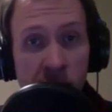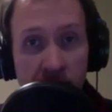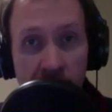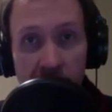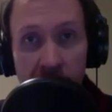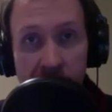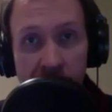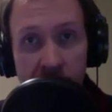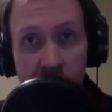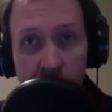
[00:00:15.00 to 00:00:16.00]
that
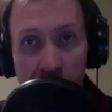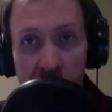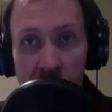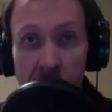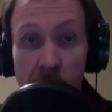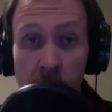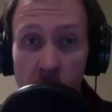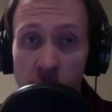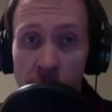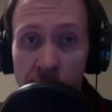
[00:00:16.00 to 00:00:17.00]
may
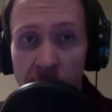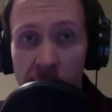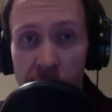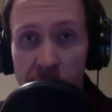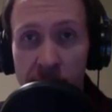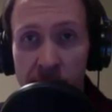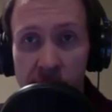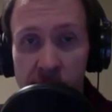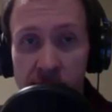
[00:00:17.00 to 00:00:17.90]
lower thyroid function.